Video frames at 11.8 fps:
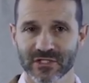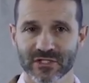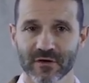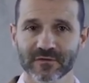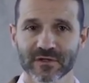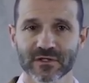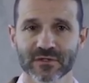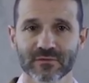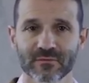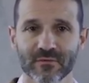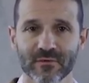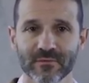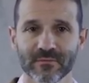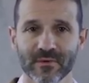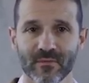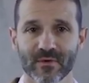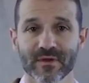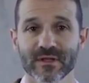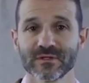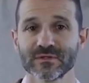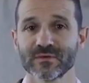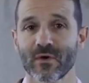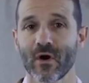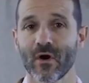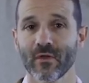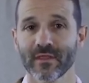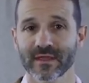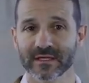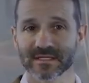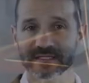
a soft tissue room where you can do all the